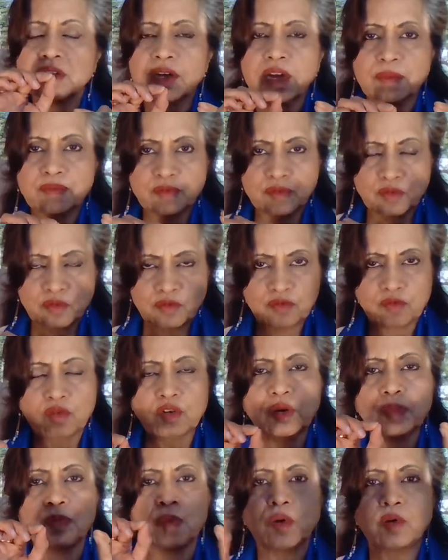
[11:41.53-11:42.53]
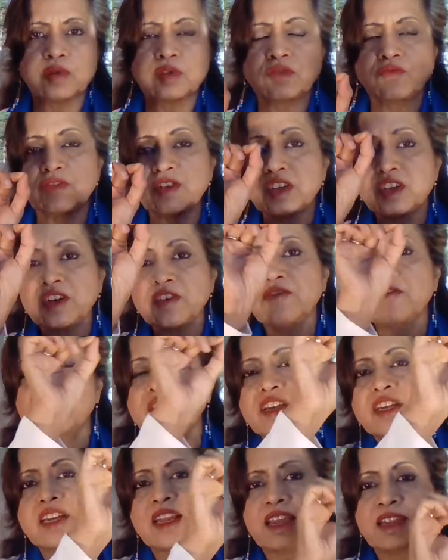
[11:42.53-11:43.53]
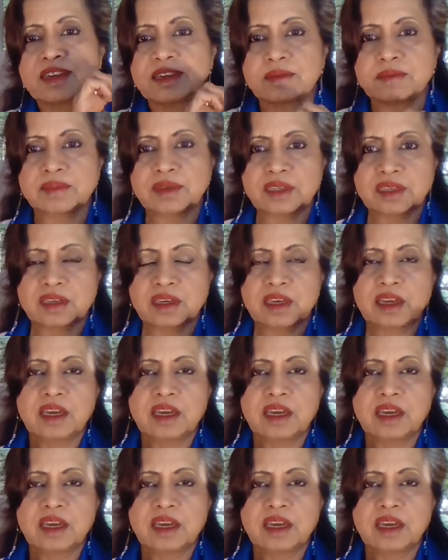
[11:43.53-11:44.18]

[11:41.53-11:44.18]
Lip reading: up to 4 bonds with different atoms